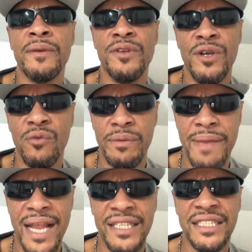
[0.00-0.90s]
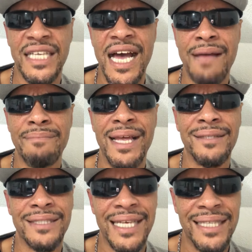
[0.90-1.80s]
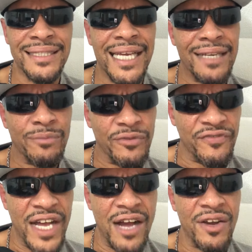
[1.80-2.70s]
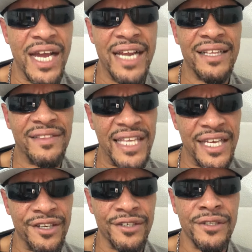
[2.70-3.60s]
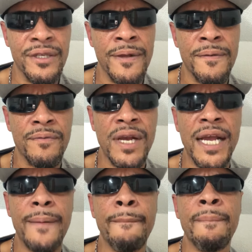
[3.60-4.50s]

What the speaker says: You know, with Malik Scott, Malik Scott is kind of profound kind of thinker, right?